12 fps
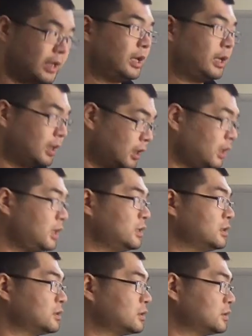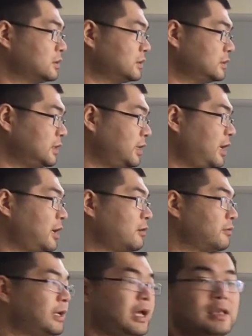it is the
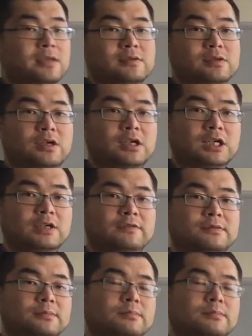area end of the curve.